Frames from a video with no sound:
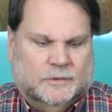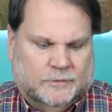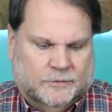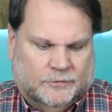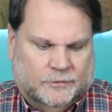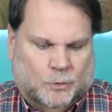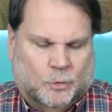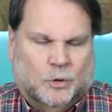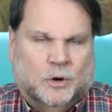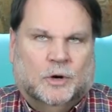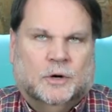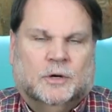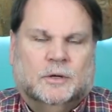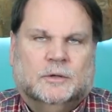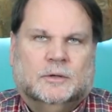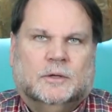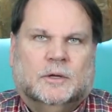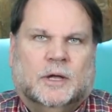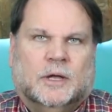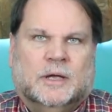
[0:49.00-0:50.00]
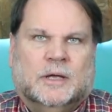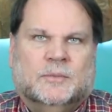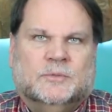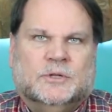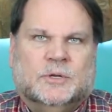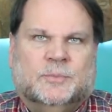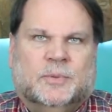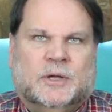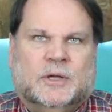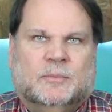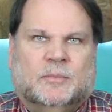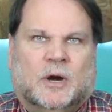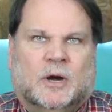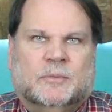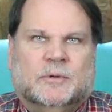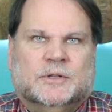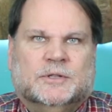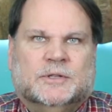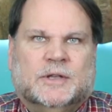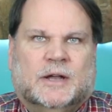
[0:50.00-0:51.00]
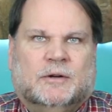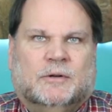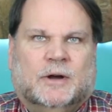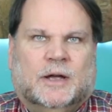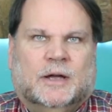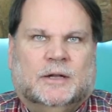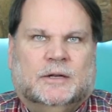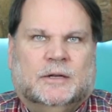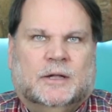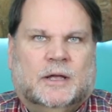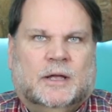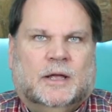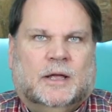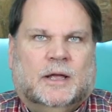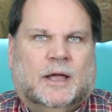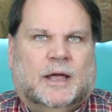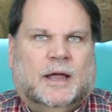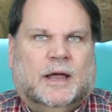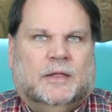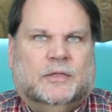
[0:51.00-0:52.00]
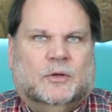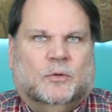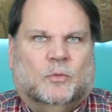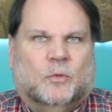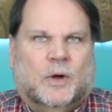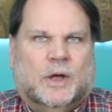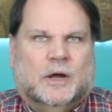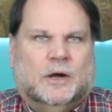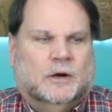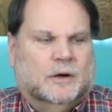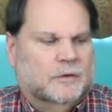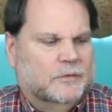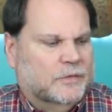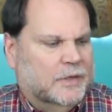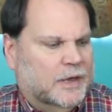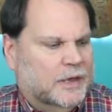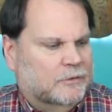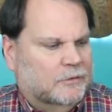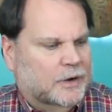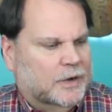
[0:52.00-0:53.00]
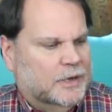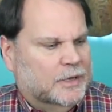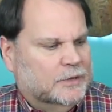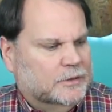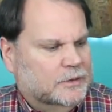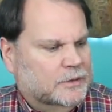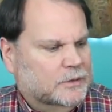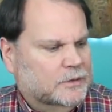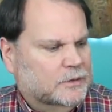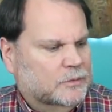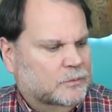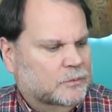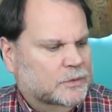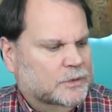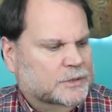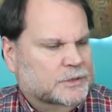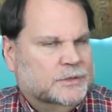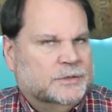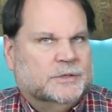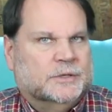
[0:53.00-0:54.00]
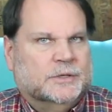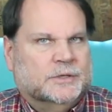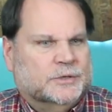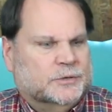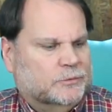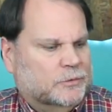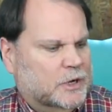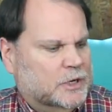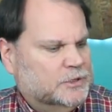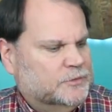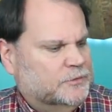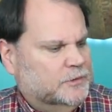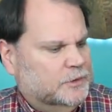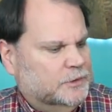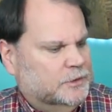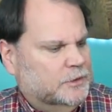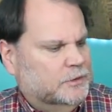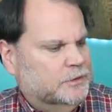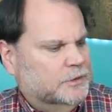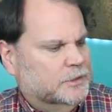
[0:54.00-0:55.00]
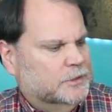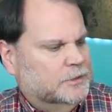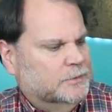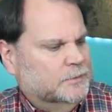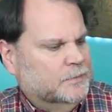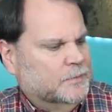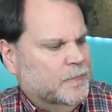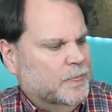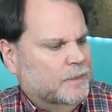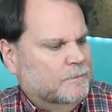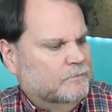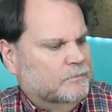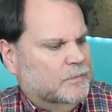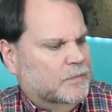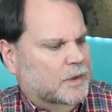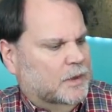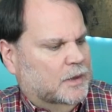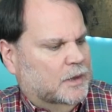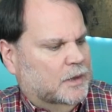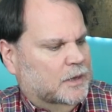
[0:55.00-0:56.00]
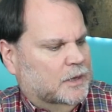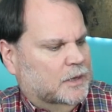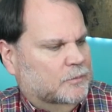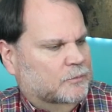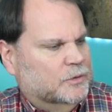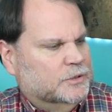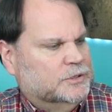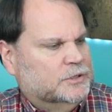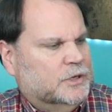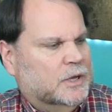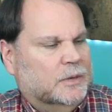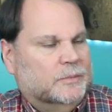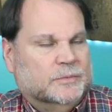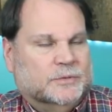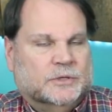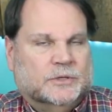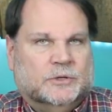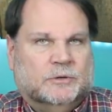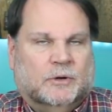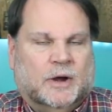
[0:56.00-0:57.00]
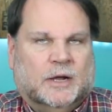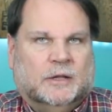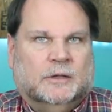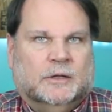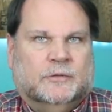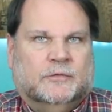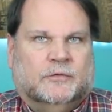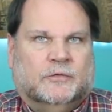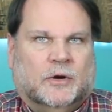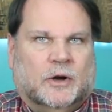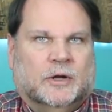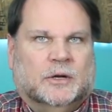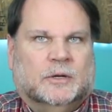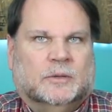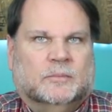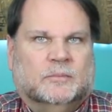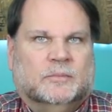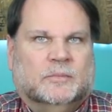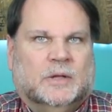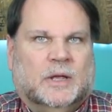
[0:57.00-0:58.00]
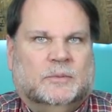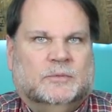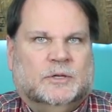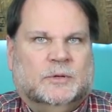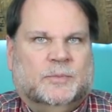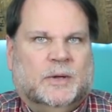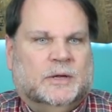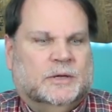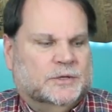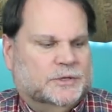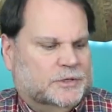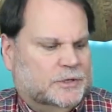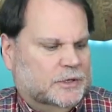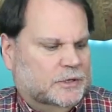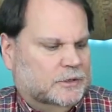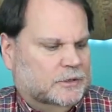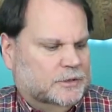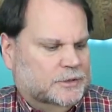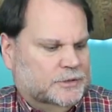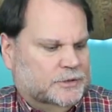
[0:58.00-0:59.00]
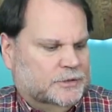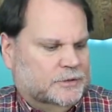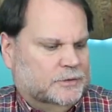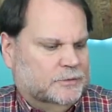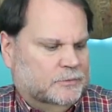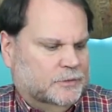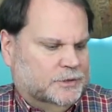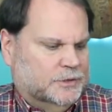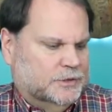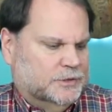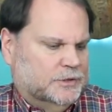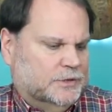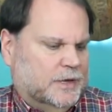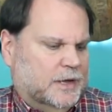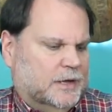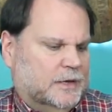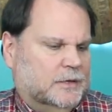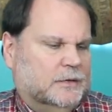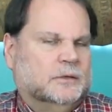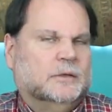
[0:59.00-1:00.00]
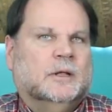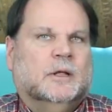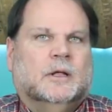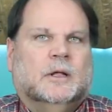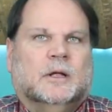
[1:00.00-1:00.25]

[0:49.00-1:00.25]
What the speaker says: four MGP bourbons that round, and the winner of that round was this Rossville Union. Which comes directly from MGP Distilleries, which is now